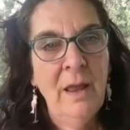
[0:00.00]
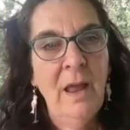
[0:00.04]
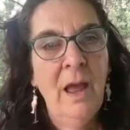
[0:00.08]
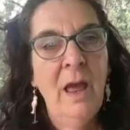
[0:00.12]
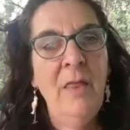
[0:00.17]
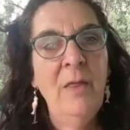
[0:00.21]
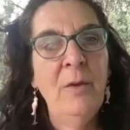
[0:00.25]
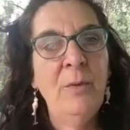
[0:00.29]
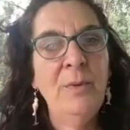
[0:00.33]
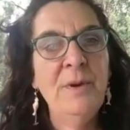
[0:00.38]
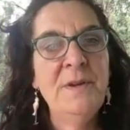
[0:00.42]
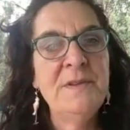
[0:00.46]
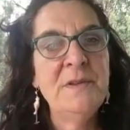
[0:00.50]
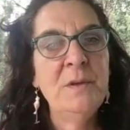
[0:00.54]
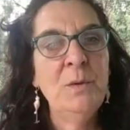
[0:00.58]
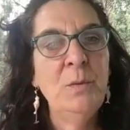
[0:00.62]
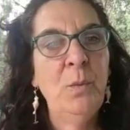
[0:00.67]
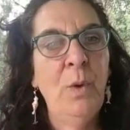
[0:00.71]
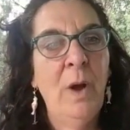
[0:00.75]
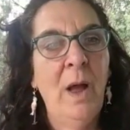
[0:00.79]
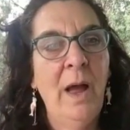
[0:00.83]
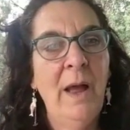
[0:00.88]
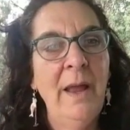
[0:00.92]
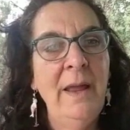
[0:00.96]
And the reason
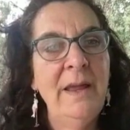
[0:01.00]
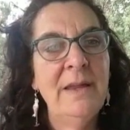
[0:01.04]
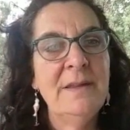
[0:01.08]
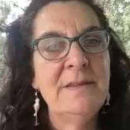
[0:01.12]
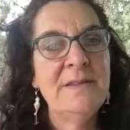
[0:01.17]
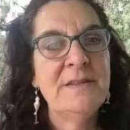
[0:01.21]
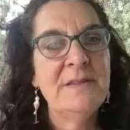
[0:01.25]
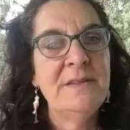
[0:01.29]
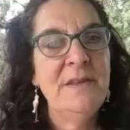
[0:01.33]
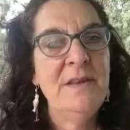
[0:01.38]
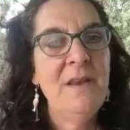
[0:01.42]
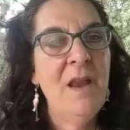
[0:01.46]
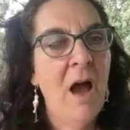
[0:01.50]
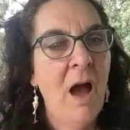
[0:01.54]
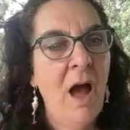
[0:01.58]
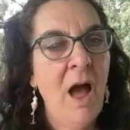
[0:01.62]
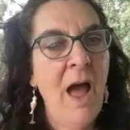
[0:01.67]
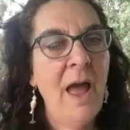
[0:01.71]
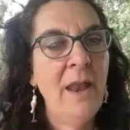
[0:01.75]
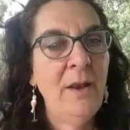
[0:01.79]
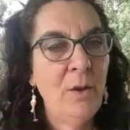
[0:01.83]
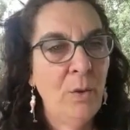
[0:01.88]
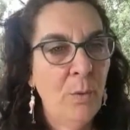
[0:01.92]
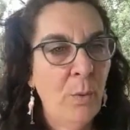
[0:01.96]
why it's
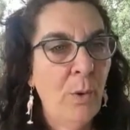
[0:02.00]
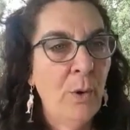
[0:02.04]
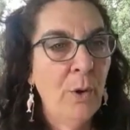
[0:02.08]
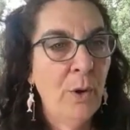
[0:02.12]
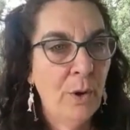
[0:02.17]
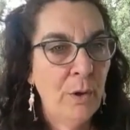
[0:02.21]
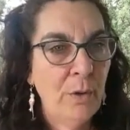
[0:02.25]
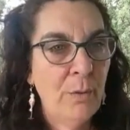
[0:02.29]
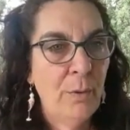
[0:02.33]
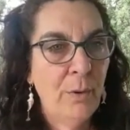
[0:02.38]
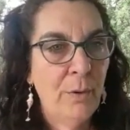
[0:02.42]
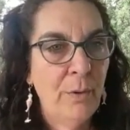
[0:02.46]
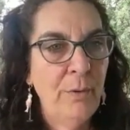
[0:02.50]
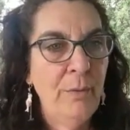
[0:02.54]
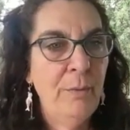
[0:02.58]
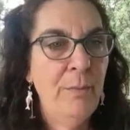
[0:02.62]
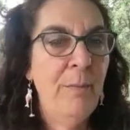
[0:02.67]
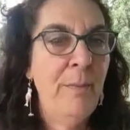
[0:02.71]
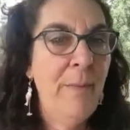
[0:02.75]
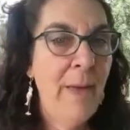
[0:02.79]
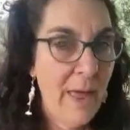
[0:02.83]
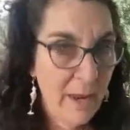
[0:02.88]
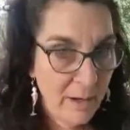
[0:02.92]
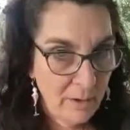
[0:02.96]
not quote unquote
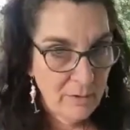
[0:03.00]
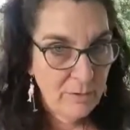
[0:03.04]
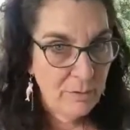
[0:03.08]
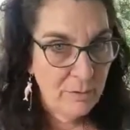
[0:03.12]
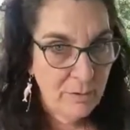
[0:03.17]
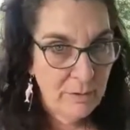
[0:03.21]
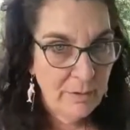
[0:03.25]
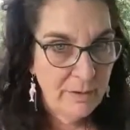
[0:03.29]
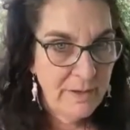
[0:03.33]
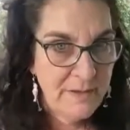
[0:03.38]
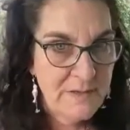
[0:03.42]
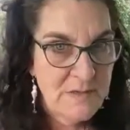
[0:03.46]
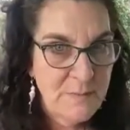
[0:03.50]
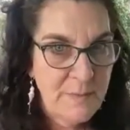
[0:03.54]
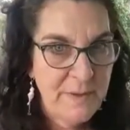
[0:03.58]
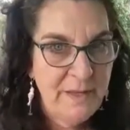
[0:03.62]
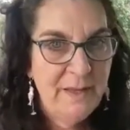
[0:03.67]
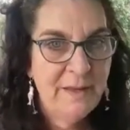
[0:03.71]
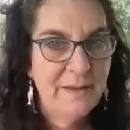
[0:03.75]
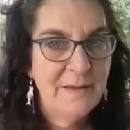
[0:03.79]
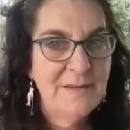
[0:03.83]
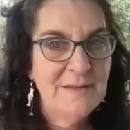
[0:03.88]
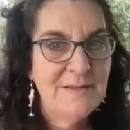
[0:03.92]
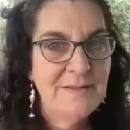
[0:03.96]
medical is
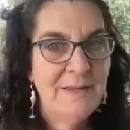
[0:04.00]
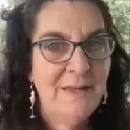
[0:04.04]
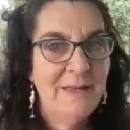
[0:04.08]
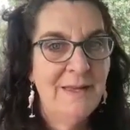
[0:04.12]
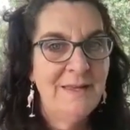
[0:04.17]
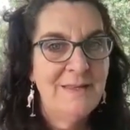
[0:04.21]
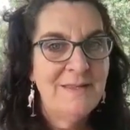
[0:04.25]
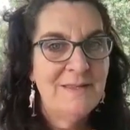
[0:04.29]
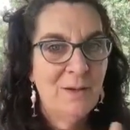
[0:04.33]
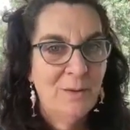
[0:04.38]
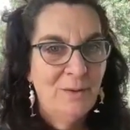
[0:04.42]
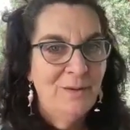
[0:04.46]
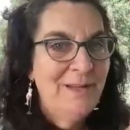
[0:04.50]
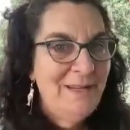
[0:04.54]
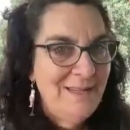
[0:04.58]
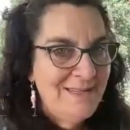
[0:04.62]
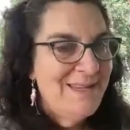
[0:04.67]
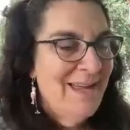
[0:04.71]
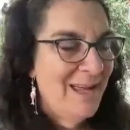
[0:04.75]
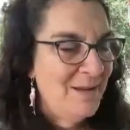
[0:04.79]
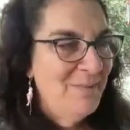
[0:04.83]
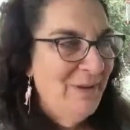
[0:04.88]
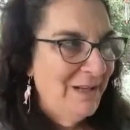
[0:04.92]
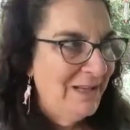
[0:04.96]
because it's only
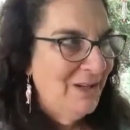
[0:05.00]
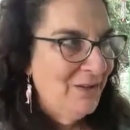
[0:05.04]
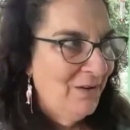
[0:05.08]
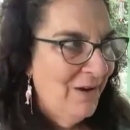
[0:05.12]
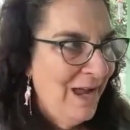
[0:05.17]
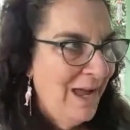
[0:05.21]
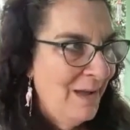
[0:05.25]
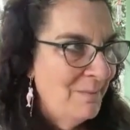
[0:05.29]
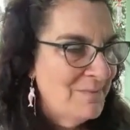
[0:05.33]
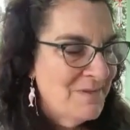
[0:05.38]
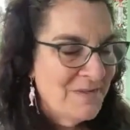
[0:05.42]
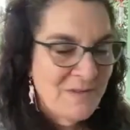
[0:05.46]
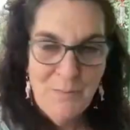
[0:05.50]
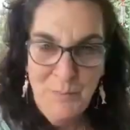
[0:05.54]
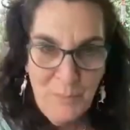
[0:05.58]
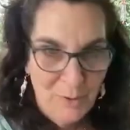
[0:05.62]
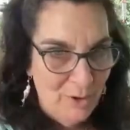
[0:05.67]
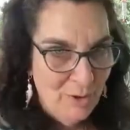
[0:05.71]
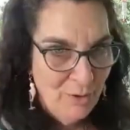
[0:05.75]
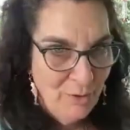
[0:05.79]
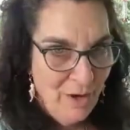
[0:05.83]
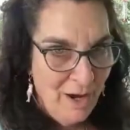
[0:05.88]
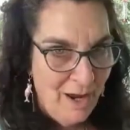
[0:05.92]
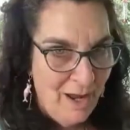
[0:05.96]
10 milligrams
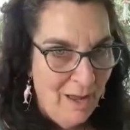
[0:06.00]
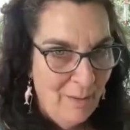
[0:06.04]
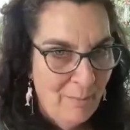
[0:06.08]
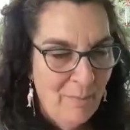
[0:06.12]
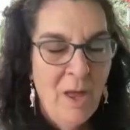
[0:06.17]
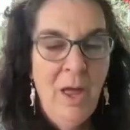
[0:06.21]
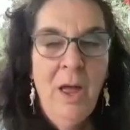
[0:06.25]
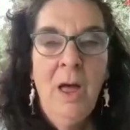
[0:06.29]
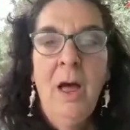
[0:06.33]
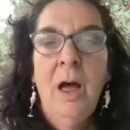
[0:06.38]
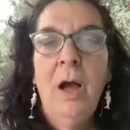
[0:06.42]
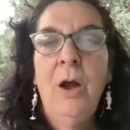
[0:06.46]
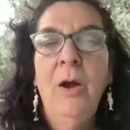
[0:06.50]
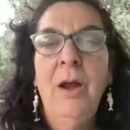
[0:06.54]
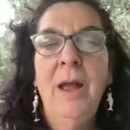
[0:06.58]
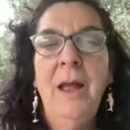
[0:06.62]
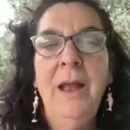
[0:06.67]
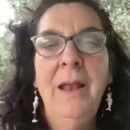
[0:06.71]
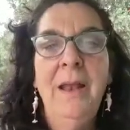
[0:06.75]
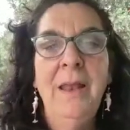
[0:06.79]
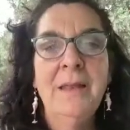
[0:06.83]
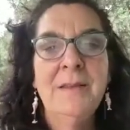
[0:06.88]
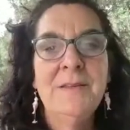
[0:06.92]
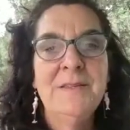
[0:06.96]
per gram. All
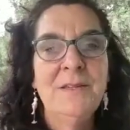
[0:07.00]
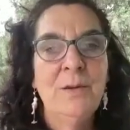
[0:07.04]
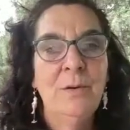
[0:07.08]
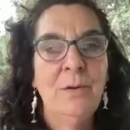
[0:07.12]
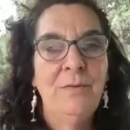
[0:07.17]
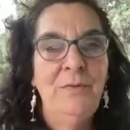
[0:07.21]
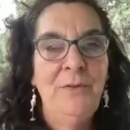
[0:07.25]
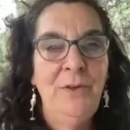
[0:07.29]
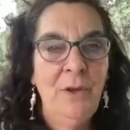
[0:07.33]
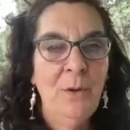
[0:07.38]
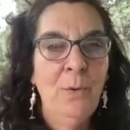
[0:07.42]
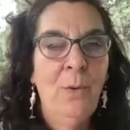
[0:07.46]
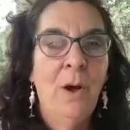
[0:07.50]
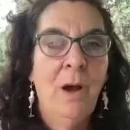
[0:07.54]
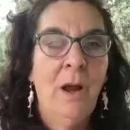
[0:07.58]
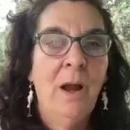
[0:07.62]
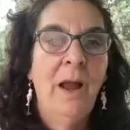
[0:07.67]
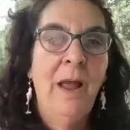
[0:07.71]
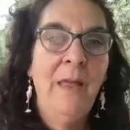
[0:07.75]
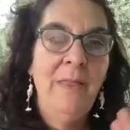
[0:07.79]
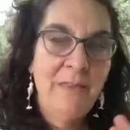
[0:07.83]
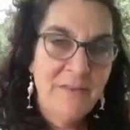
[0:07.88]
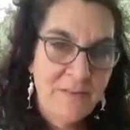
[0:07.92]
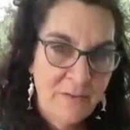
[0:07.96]
right. And so
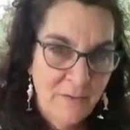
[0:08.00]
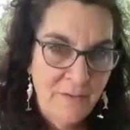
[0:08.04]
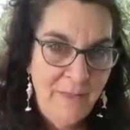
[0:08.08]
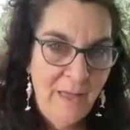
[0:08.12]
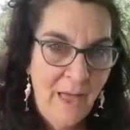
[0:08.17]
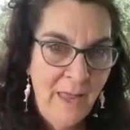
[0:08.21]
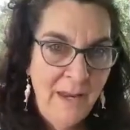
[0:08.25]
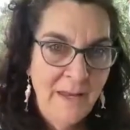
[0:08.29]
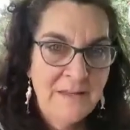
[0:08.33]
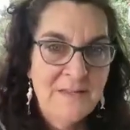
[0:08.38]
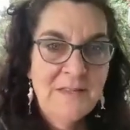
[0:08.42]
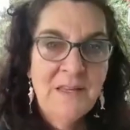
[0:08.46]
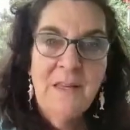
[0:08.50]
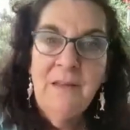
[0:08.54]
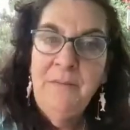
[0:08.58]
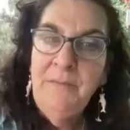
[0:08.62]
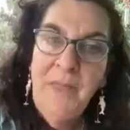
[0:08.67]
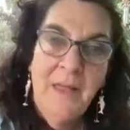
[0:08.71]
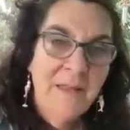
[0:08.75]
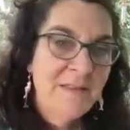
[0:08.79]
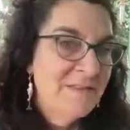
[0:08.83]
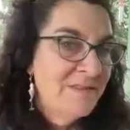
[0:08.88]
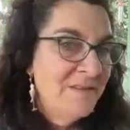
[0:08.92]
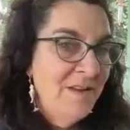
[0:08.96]

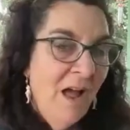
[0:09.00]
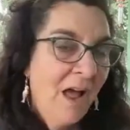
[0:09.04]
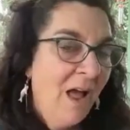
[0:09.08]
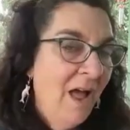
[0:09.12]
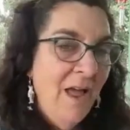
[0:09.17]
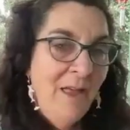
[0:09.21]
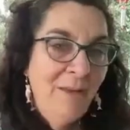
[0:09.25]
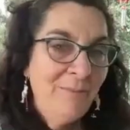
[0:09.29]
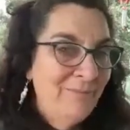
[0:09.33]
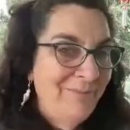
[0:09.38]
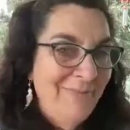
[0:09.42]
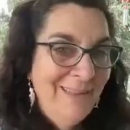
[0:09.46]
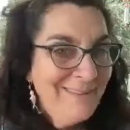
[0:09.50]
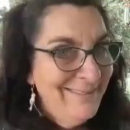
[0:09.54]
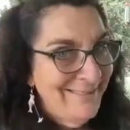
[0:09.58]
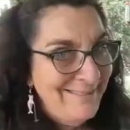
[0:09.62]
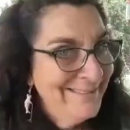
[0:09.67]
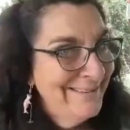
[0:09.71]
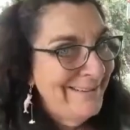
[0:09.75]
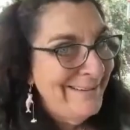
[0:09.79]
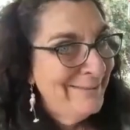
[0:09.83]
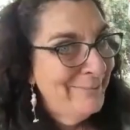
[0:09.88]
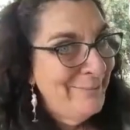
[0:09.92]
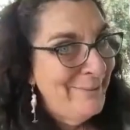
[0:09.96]
that's not
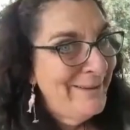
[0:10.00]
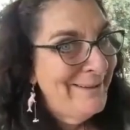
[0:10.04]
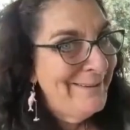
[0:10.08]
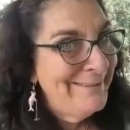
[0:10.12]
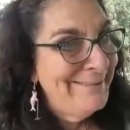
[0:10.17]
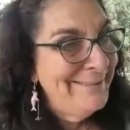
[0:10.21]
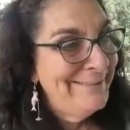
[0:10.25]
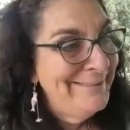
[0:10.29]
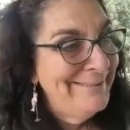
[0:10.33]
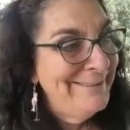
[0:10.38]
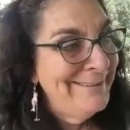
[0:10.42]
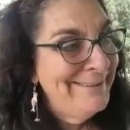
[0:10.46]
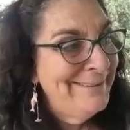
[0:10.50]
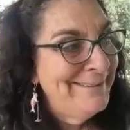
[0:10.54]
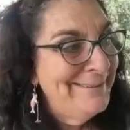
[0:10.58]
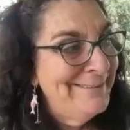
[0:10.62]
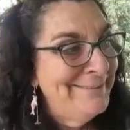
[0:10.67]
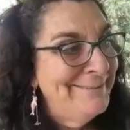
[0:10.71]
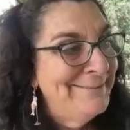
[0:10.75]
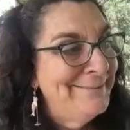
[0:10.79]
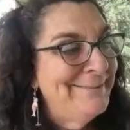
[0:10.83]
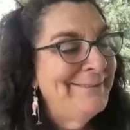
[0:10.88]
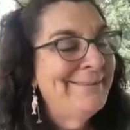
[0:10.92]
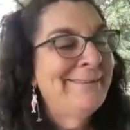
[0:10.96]
a medical
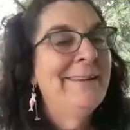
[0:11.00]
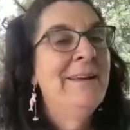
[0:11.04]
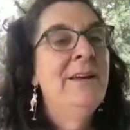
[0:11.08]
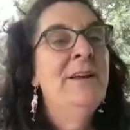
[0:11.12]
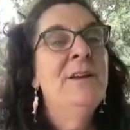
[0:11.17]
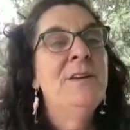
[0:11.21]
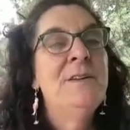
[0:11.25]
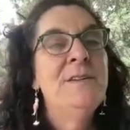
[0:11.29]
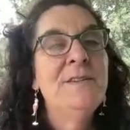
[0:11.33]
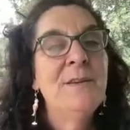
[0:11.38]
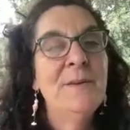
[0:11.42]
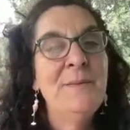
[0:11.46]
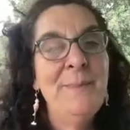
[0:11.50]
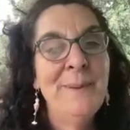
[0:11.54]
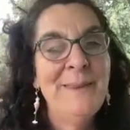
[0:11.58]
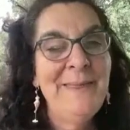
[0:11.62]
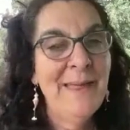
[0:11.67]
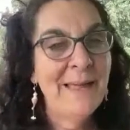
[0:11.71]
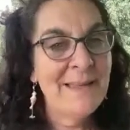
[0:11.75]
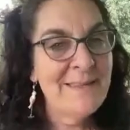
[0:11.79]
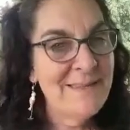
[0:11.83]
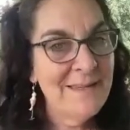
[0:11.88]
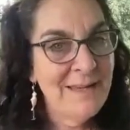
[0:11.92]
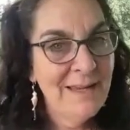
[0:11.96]
dose. So, but
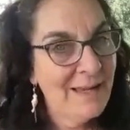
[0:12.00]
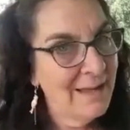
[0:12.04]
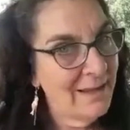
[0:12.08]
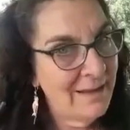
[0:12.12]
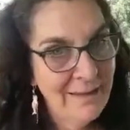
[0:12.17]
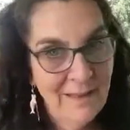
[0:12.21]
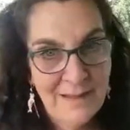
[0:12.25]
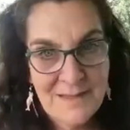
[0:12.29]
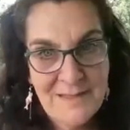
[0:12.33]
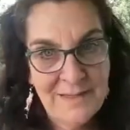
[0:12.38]
that's it.